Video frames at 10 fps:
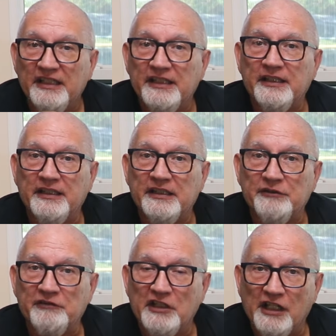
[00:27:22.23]
Uh,
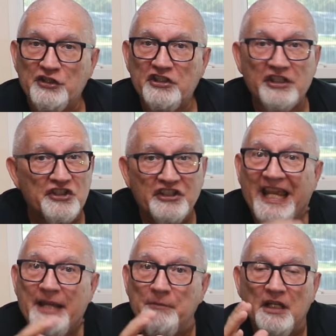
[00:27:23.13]
in regards to this
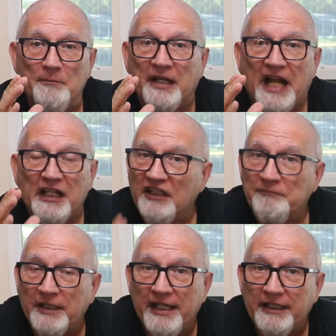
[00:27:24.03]
game. But I
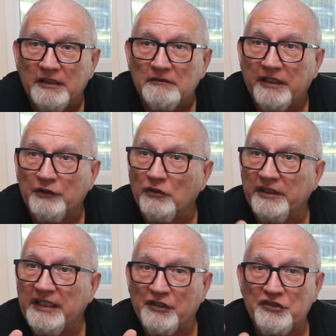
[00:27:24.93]
love playing it, and
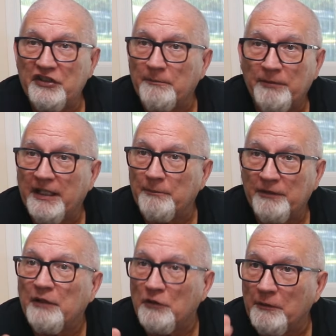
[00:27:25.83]
Lori and I will sit and play it and
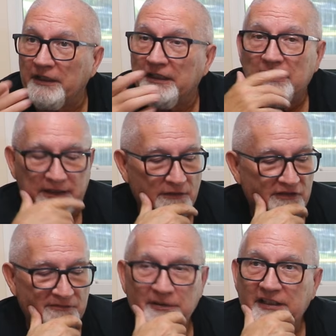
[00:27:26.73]
play it, won't we? Uh,
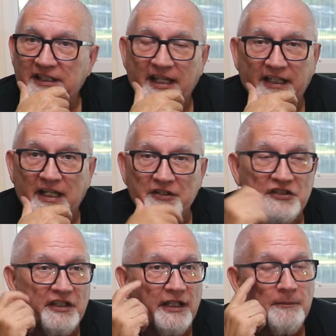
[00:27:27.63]
we oh, yeah. played the heck out of
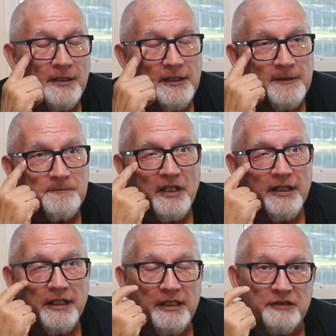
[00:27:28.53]
this game,
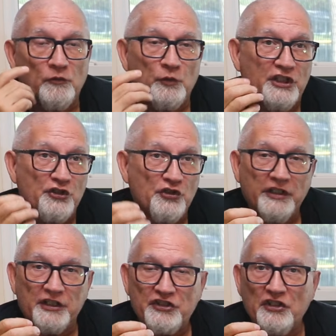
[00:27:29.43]
and we
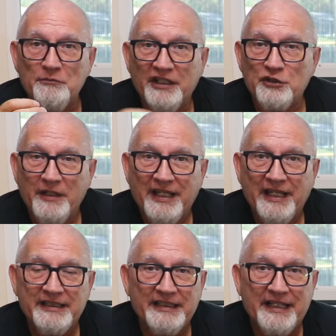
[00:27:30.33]
enjoy it so much we
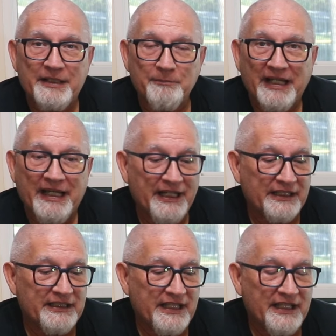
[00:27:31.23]
had to get it
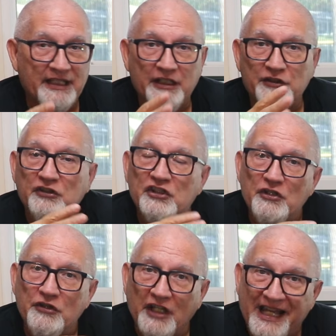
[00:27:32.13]
back. And
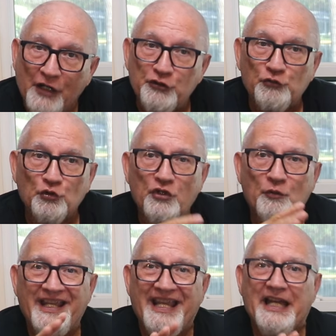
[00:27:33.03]
the house rule that
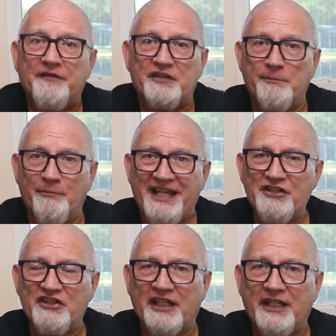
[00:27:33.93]
we have in the
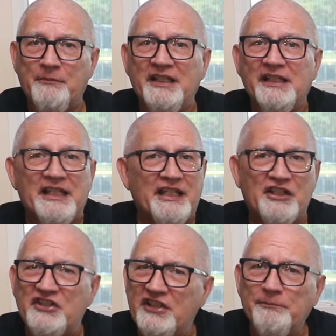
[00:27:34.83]
base game
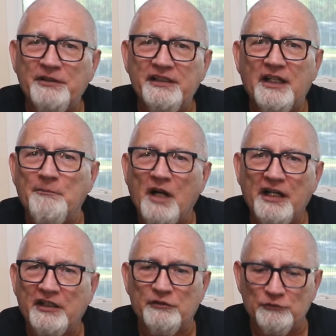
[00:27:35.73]
is simply a
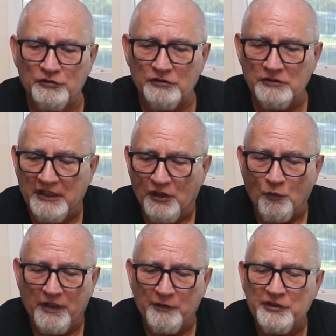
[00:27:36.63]
market rule
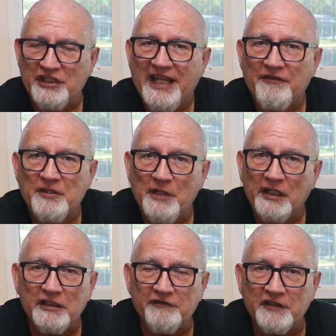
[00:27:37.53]
where when you have the
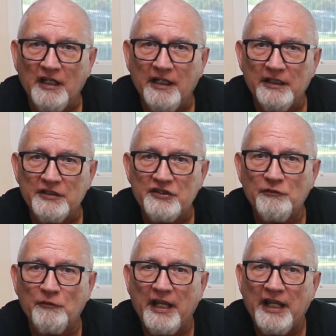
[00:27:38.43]
market of
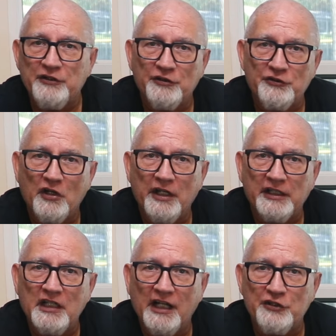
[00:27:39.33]
cards, and you're
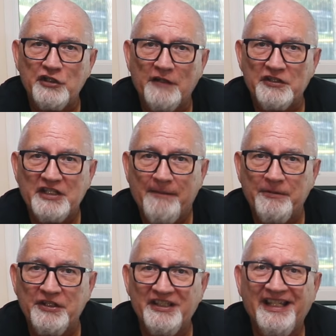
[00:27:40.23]
drawing cards off the
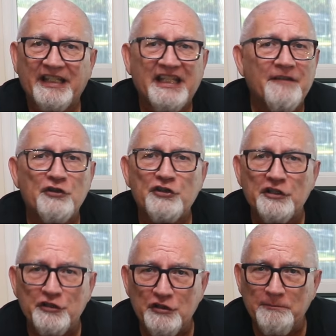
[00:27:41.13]
top of the deck, if there's
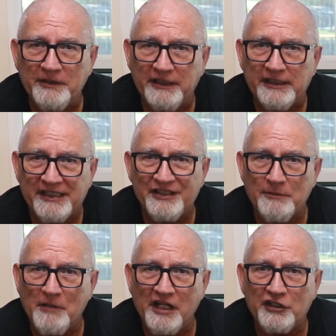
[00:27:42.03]
a duplicate in
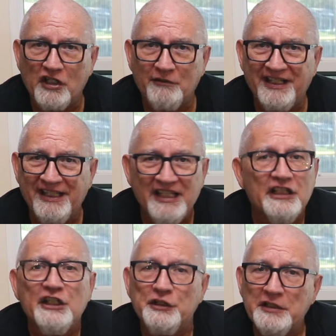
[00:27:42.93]
the market already,
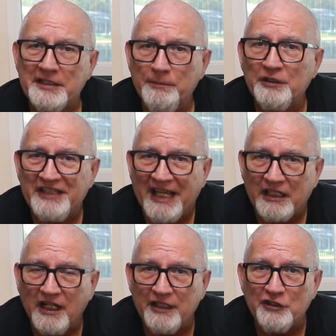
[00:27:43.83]
you just put
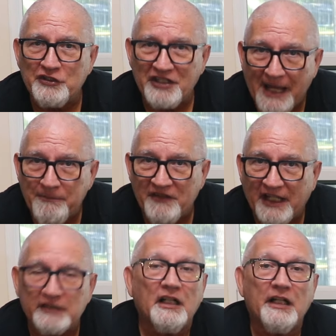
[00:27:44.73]
that card on top of
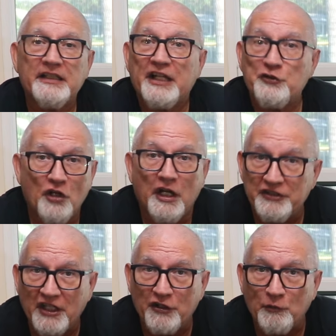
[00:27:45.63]
that card and draw
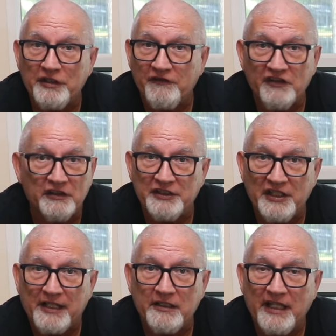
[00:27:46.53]
another one to fill in
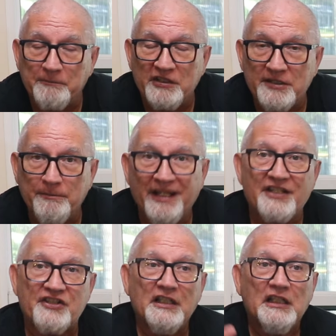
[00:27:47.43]
that empty
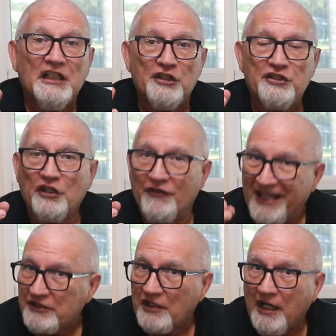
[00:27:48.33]
space. So
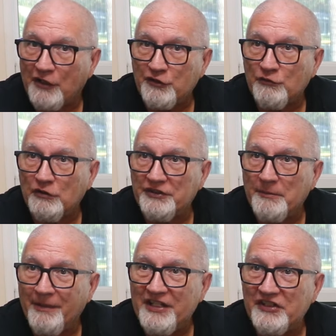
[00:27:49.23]
that's a house rule in
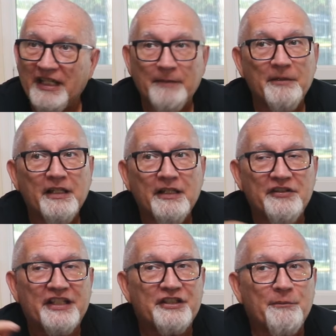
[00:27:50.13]
the base game.
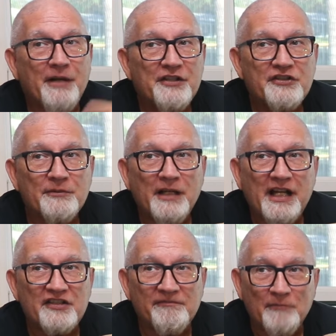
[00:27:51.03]
Then the monster
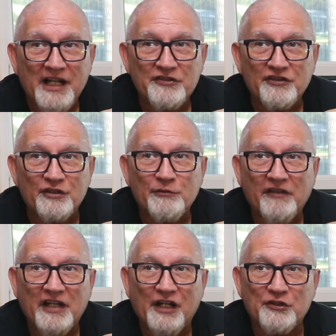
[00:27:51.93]
box of monsters, we
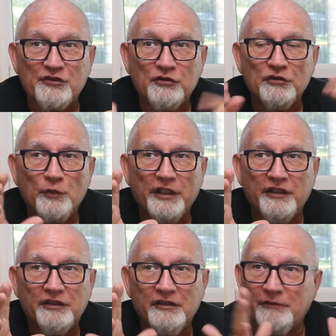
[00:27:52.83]
have a house rule where
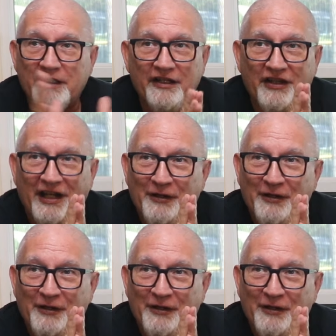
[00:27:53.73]
you, what are the